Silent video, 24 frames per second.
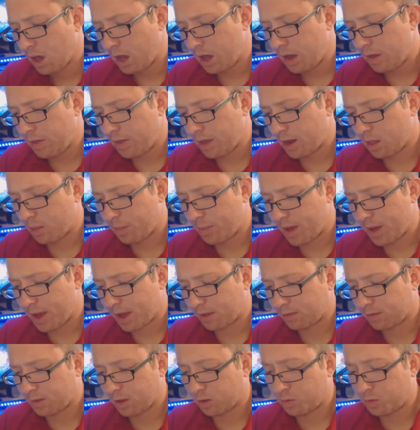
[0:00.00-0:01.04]
And then on the
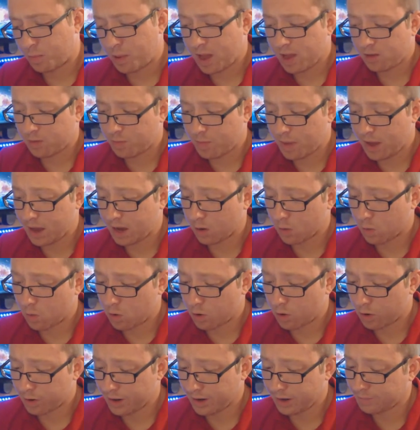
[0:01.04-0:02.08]
back it says pacemaker
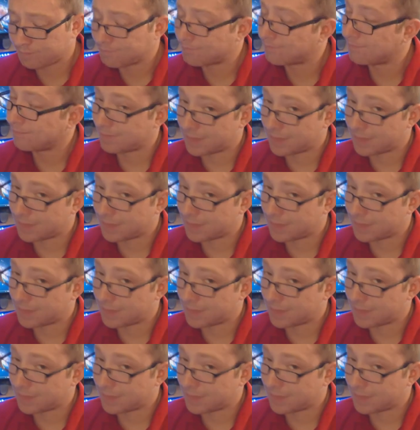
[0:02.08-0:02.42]
warning.